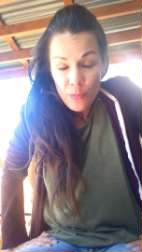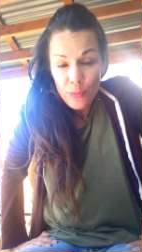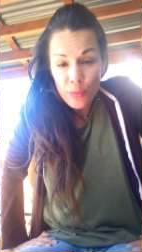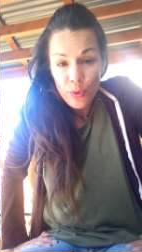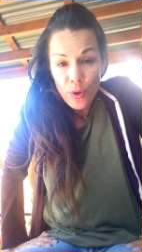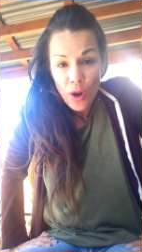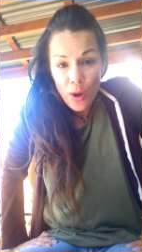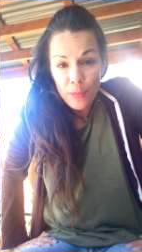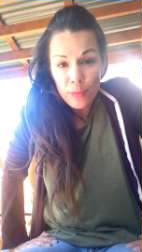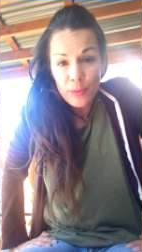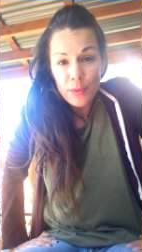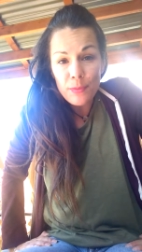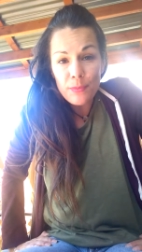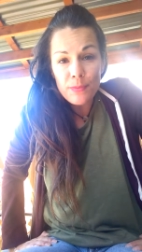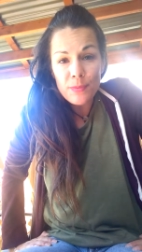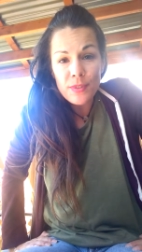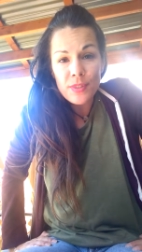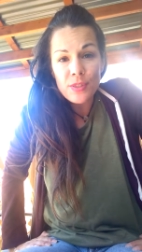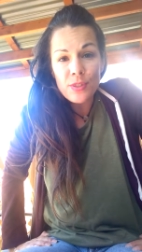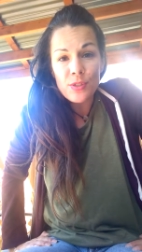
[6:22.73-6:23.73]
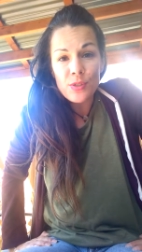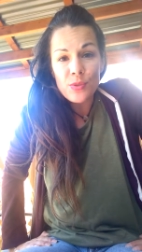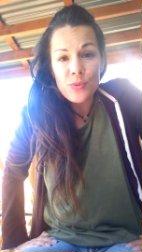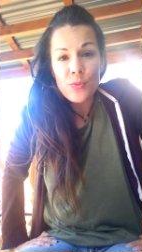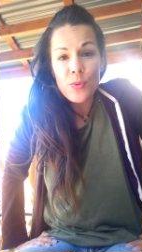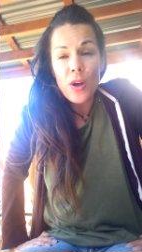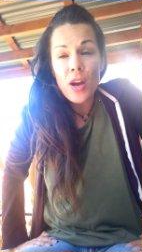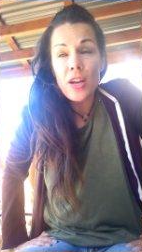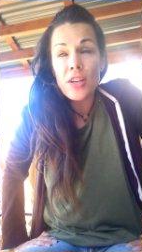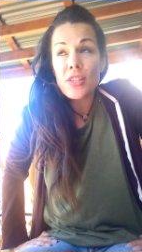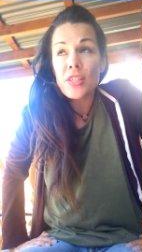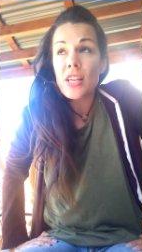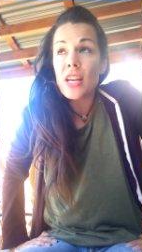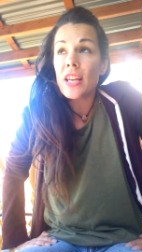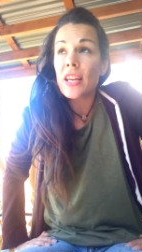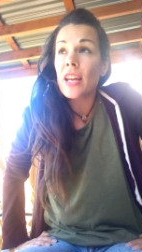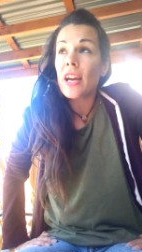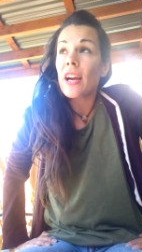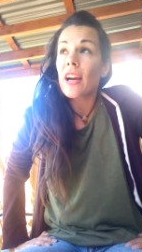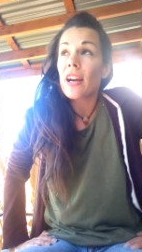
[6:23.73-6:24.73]
problems, just watch,
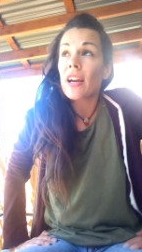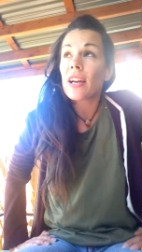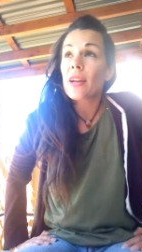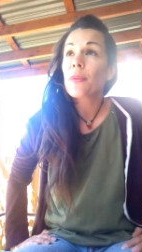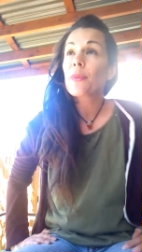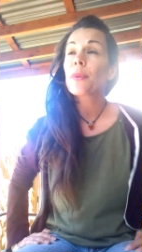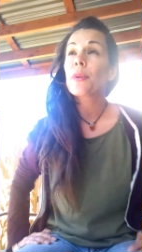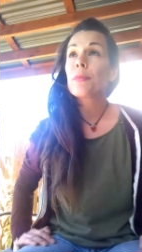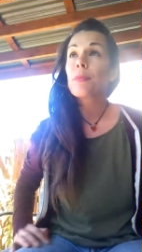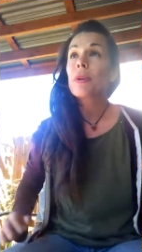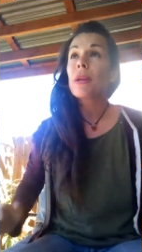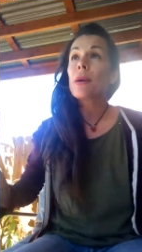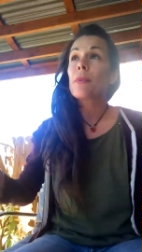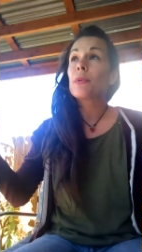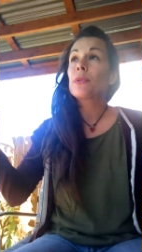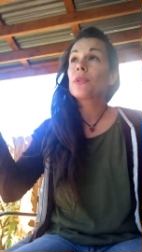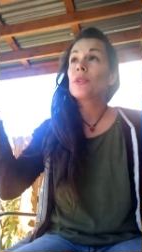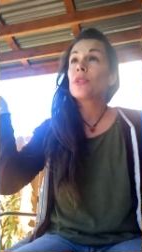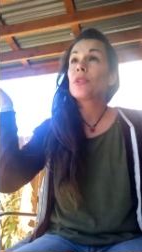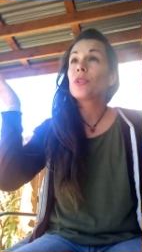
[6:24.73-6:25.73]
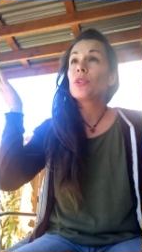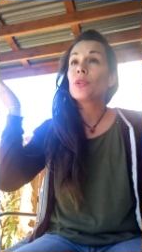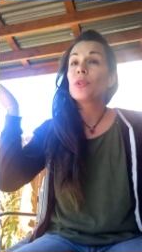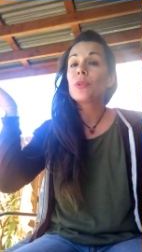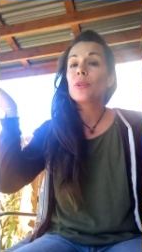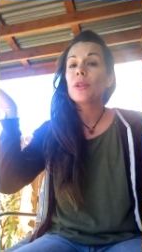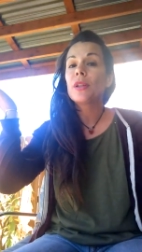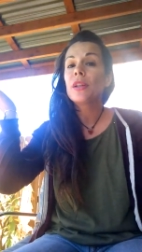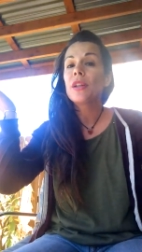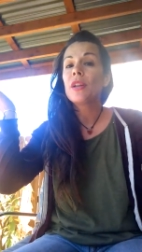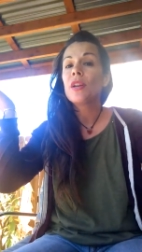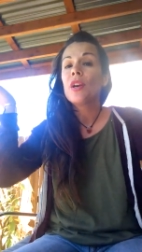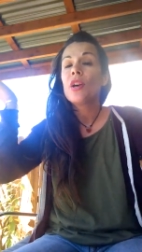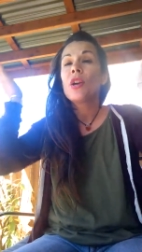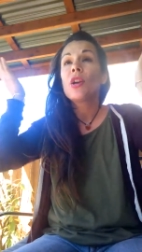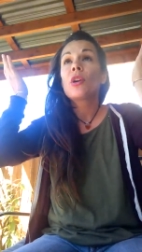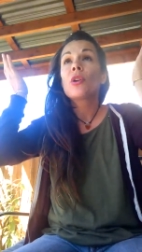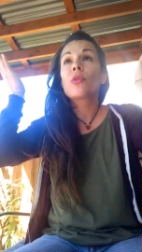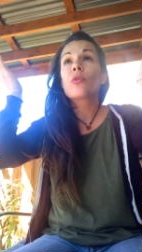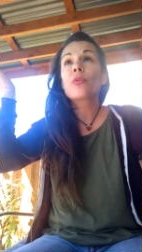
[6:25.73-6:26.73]
and I will be able to
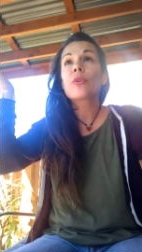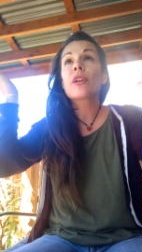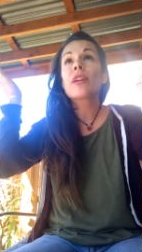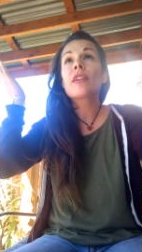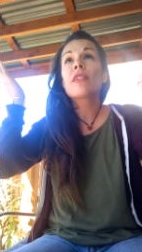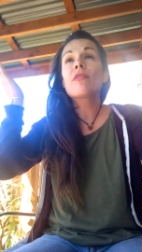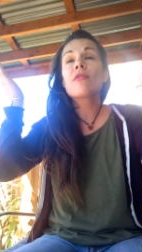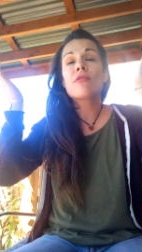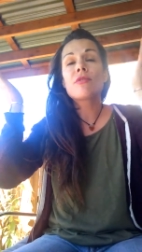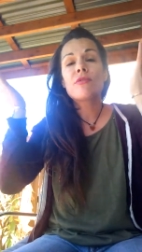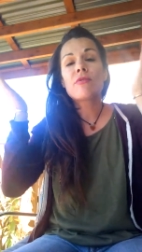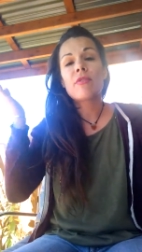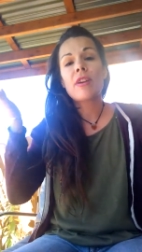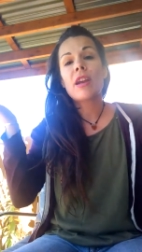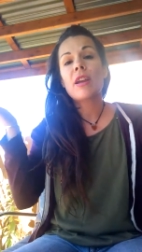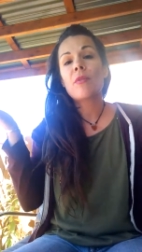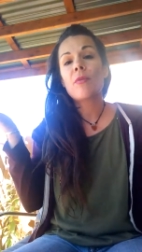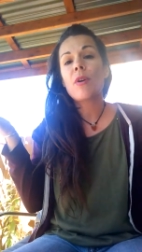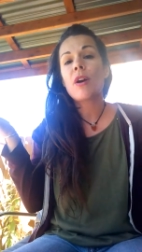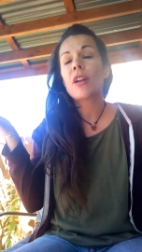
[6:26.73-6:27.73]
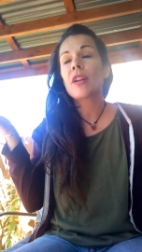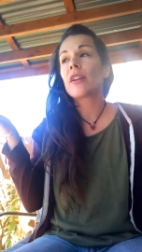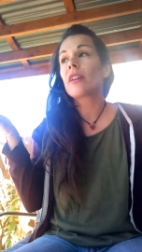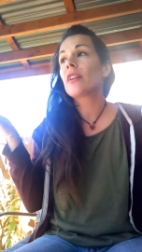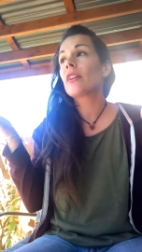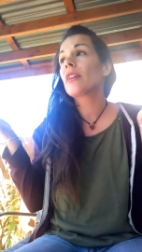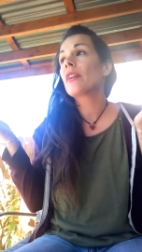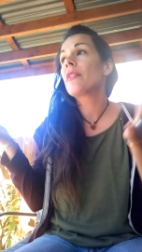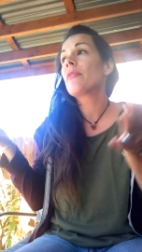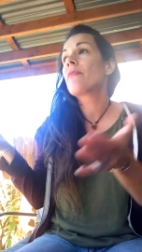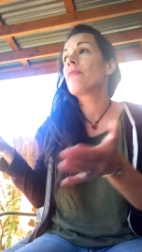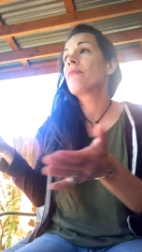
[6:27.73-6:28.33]
reuse the rainwater,